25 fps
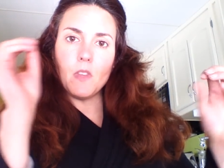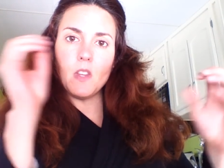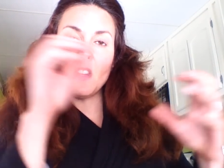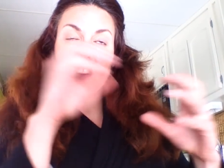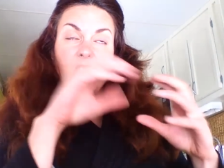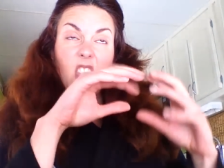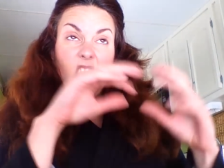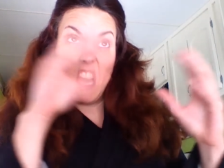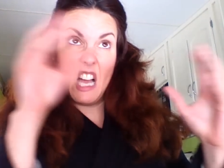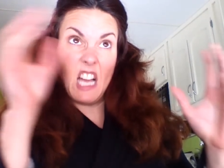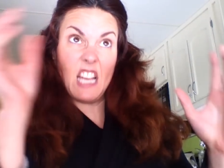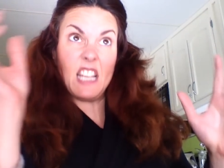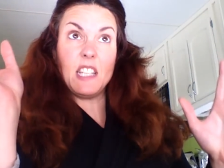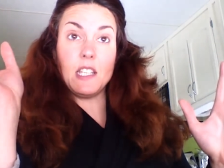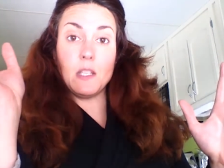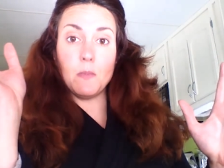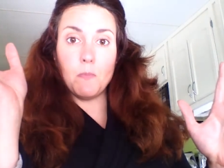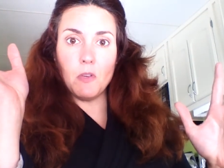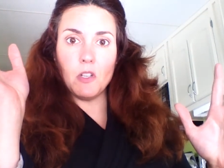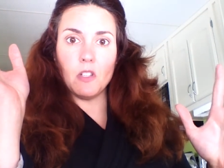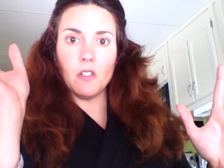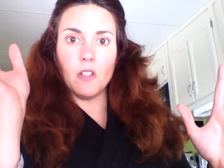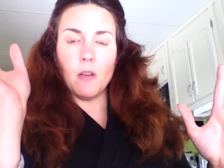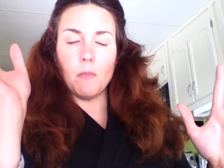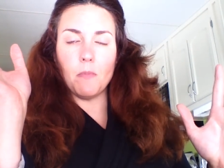the ice
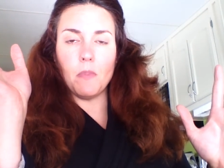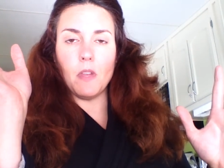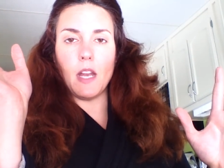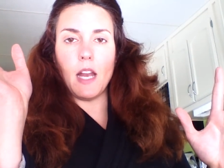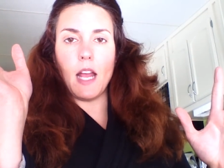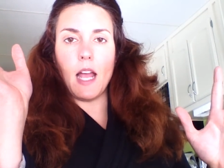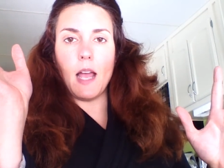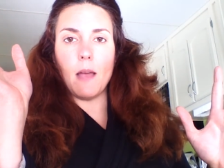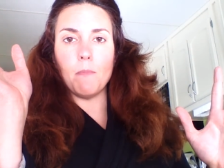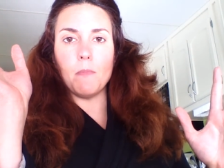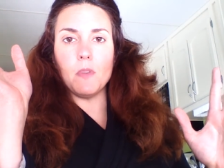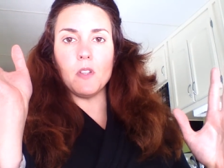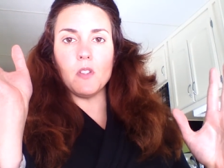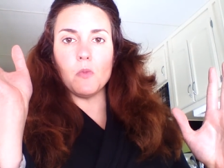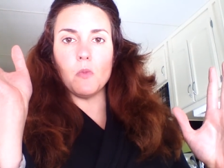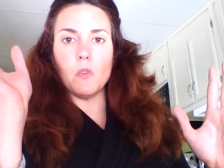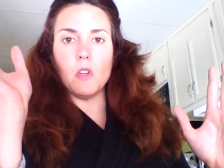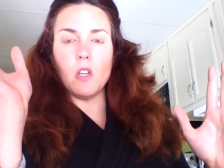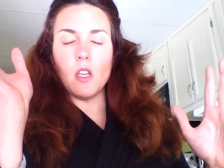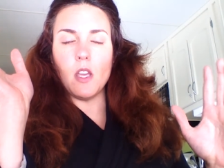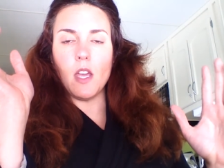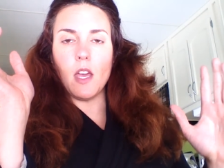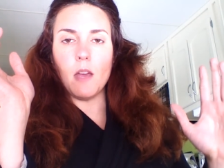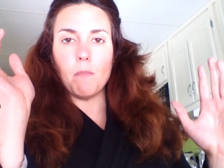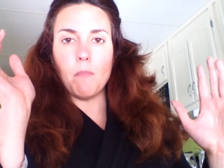buildup that happens when
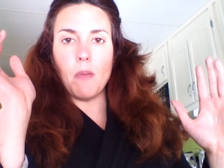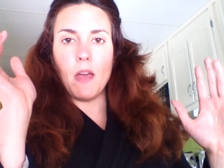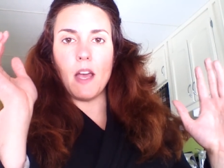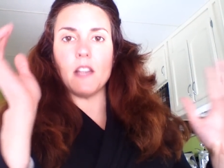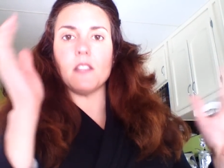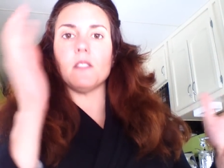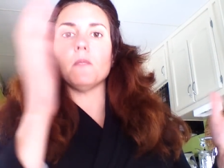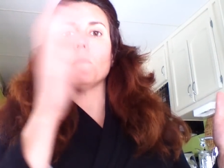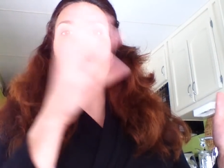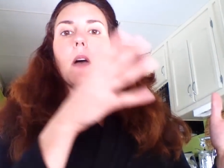you get past